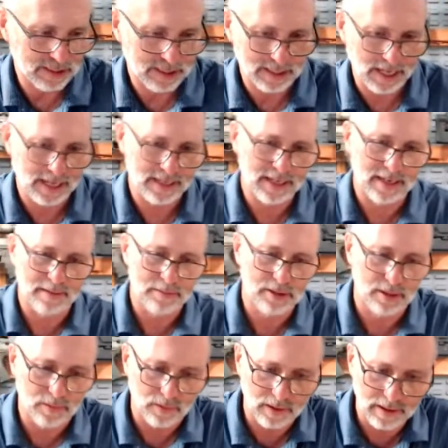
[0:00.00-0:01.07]
leaving the state and
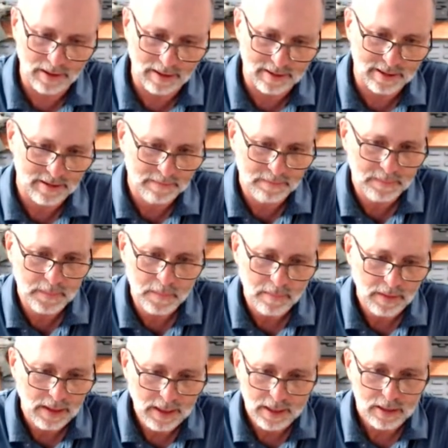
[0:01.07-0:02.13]
end up somewhere else.
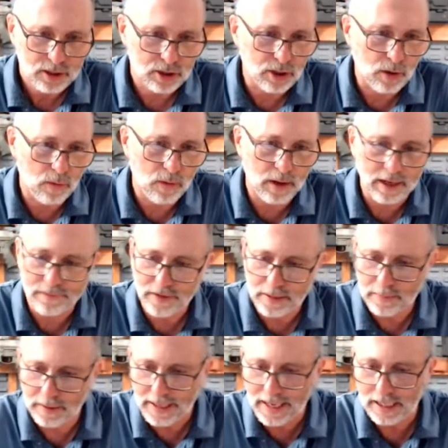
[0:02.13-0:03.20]
So
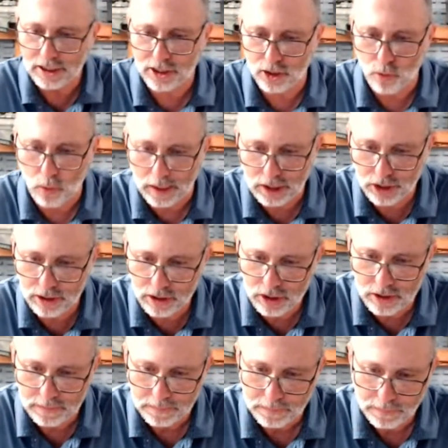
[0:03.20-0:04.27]
if anybody has any
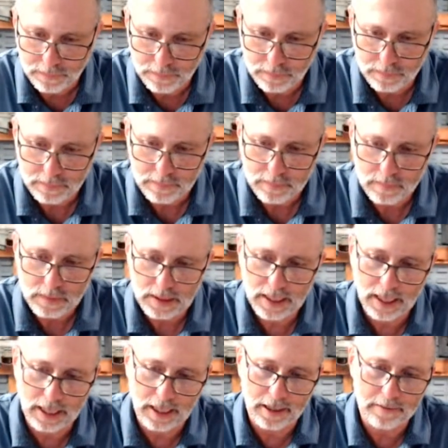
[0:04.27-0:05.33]
questions
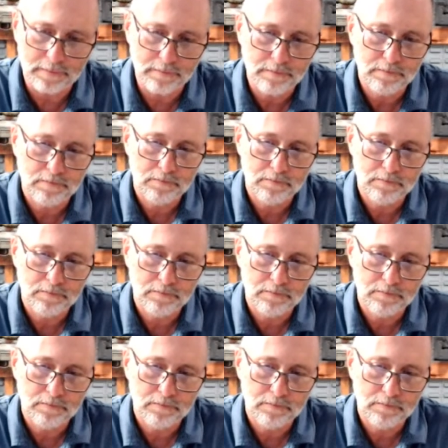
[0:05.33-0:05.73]
about